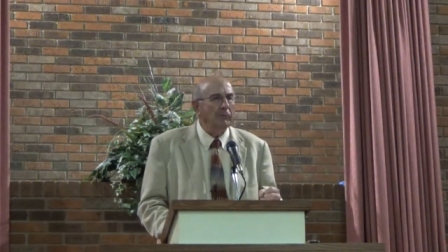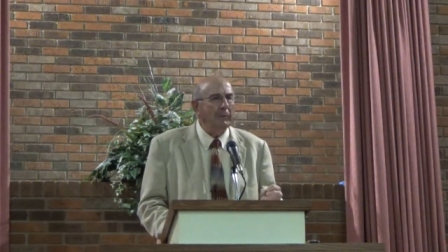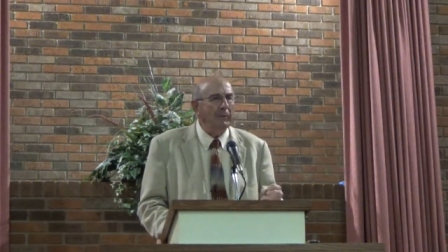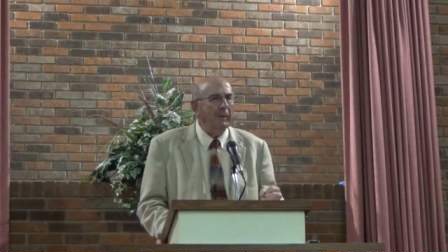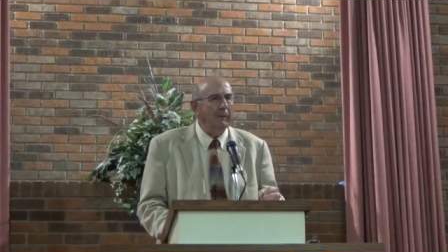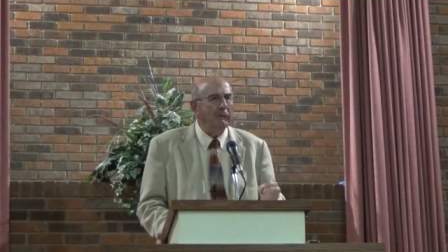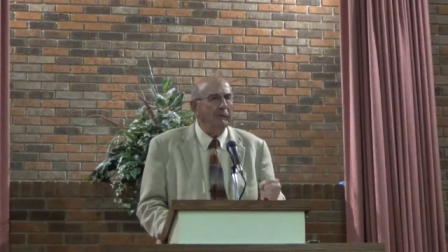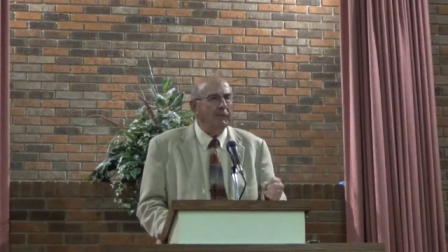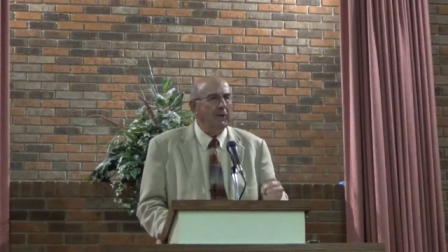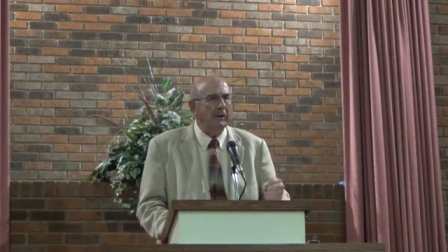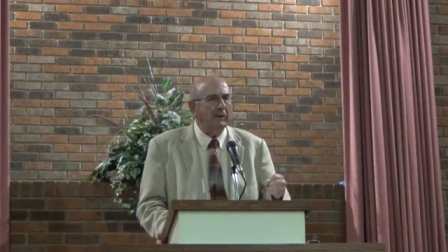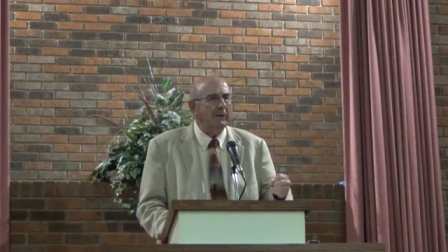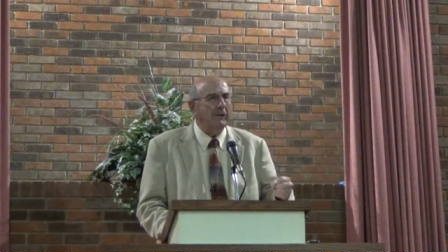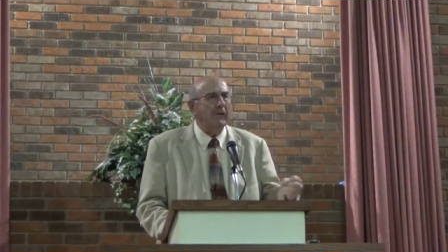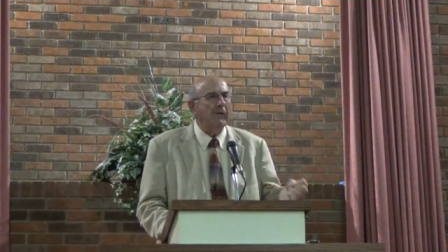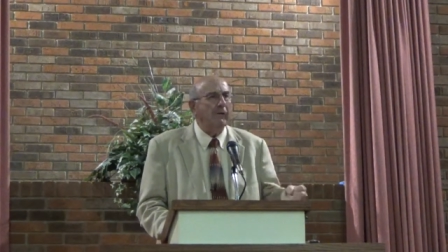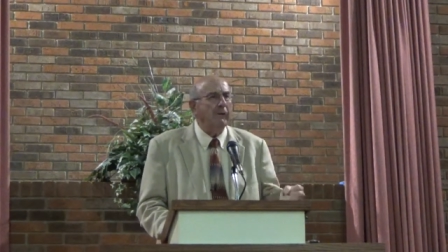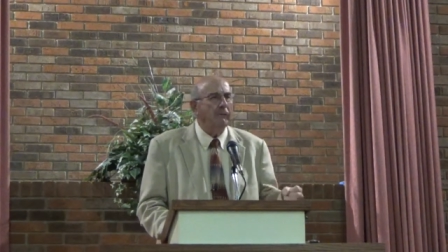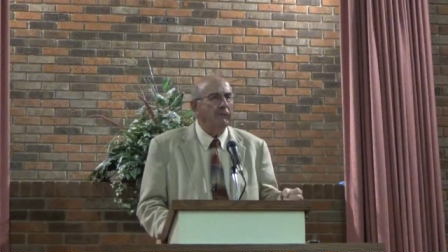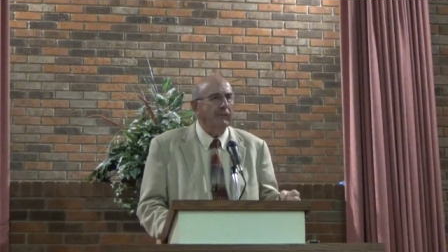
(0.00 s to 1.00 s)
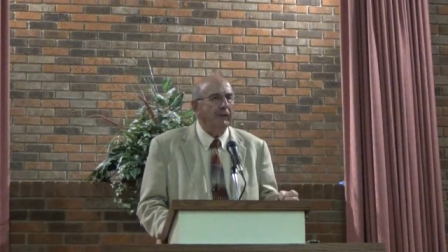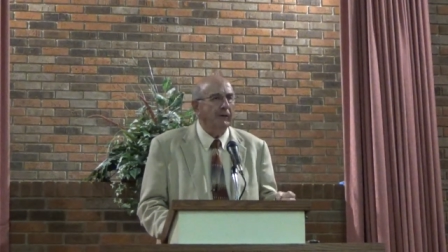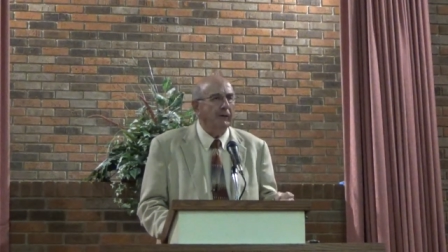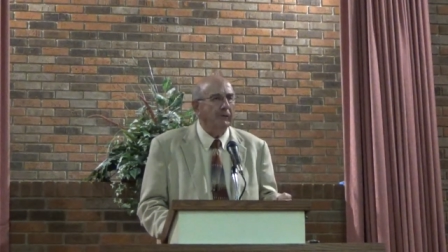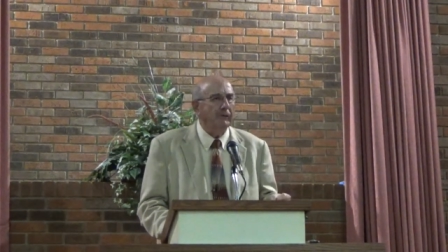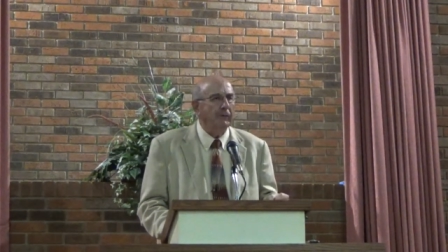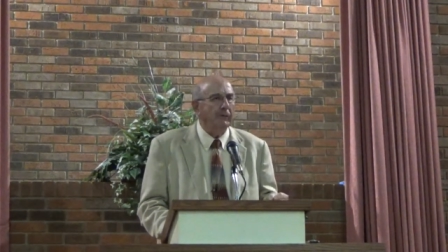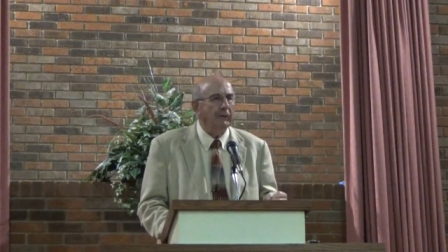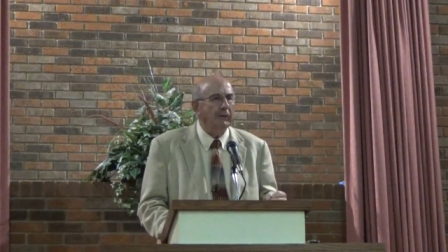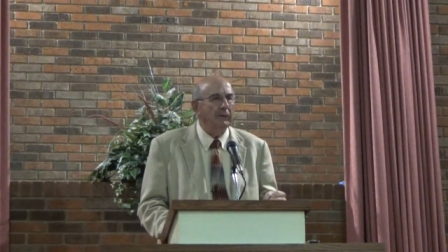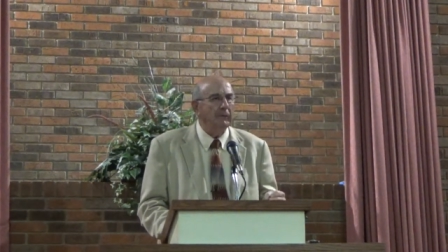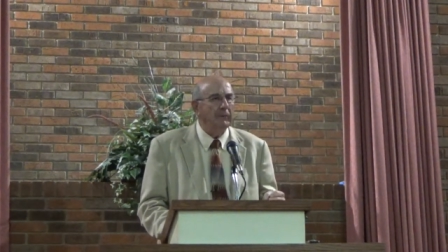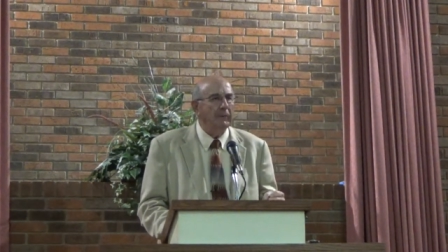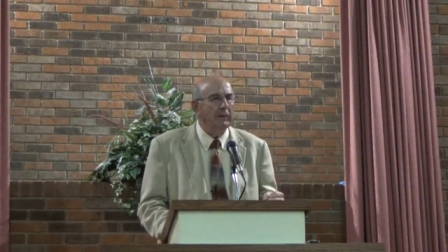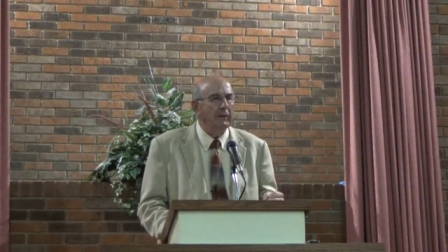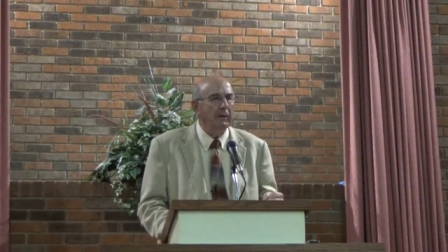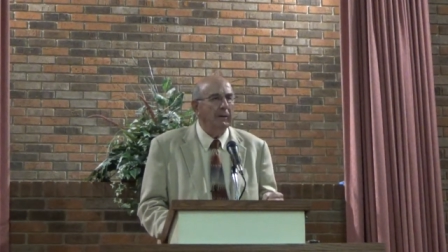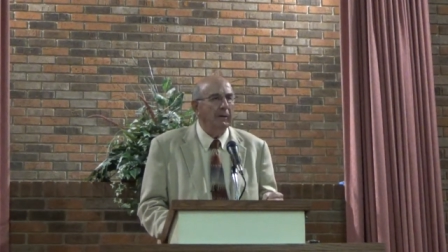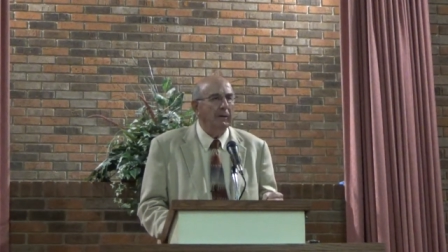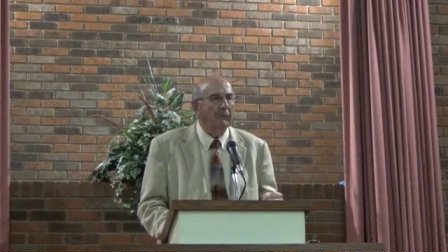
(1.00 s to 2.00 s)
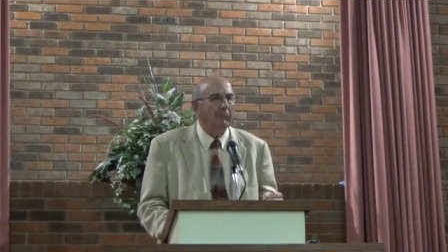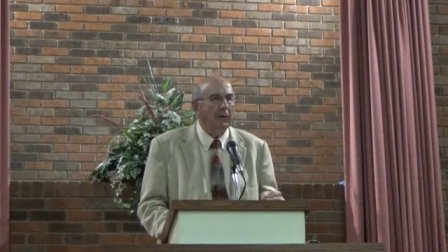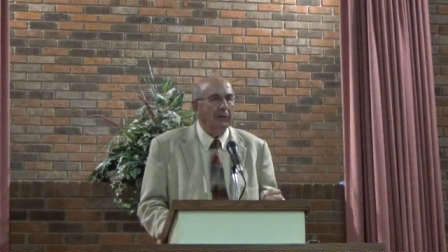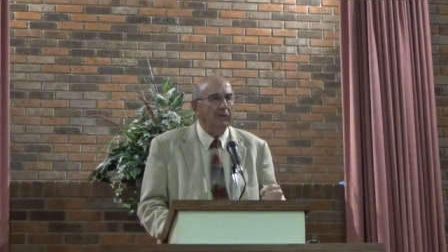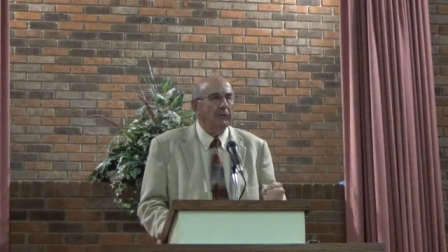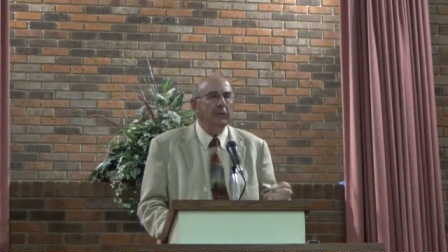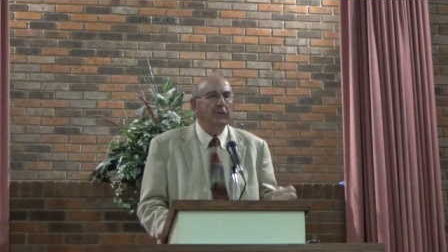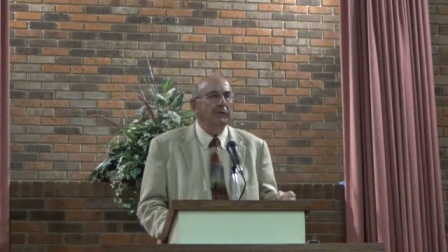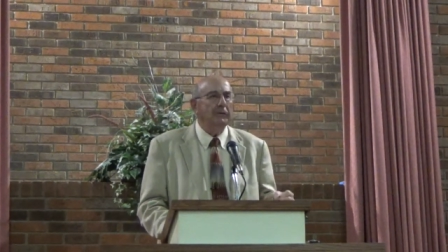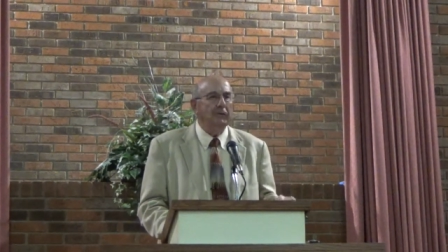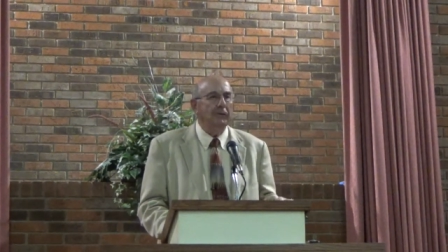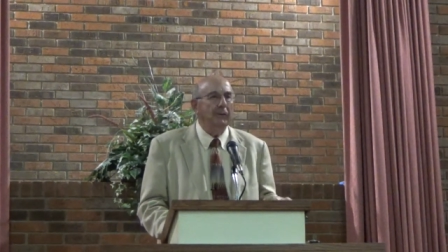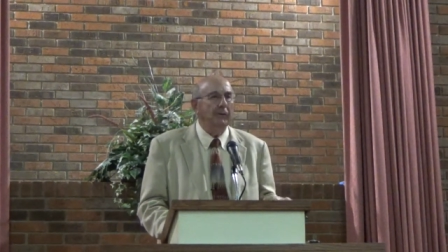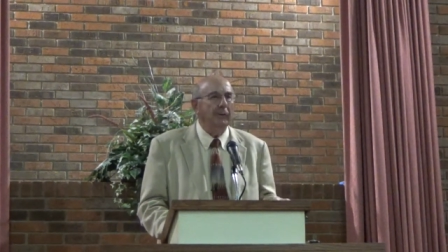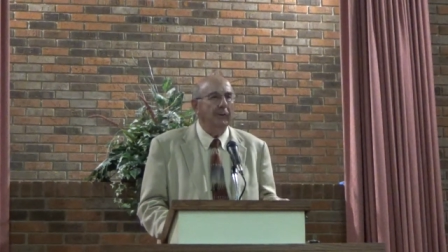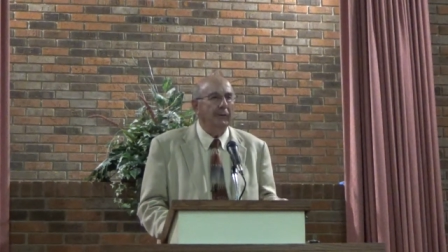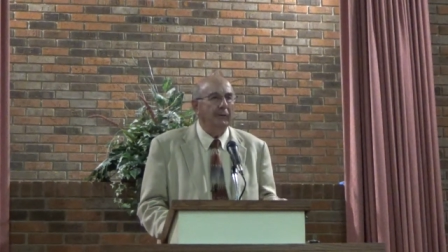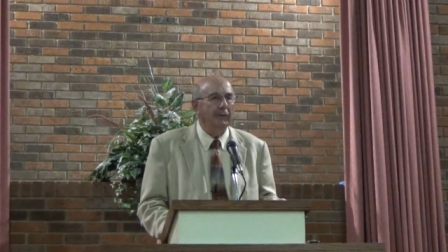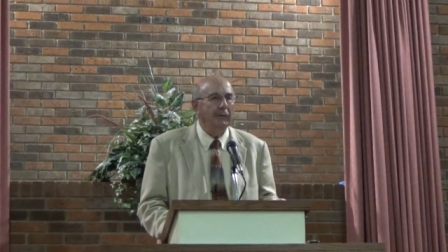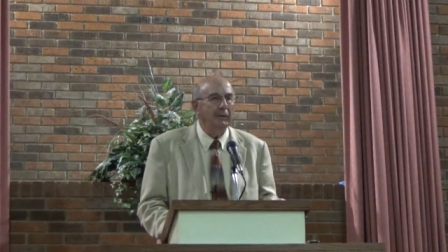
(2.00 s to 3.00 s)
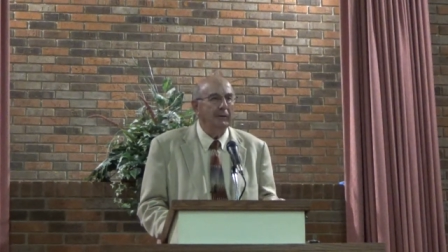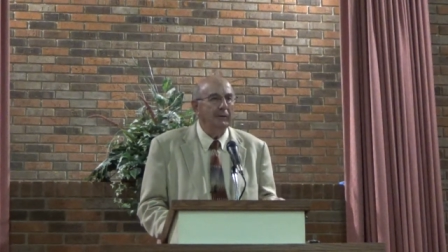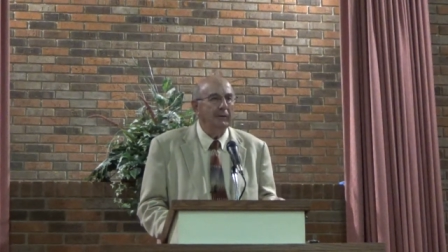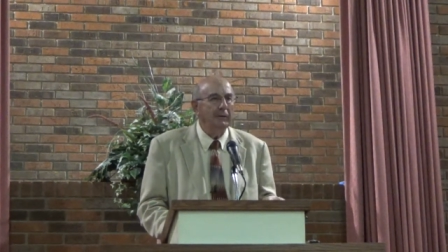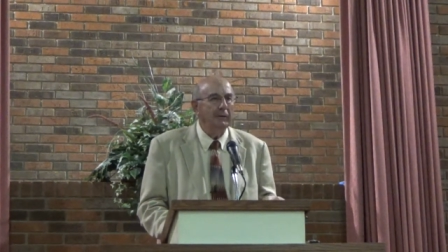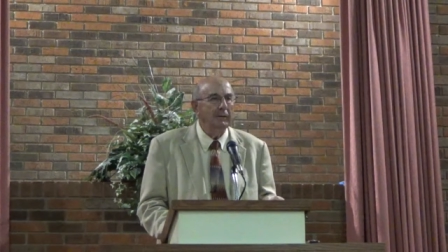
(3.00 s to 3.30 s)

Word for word: been able to take care of things that needed to be done. I couldn't do it.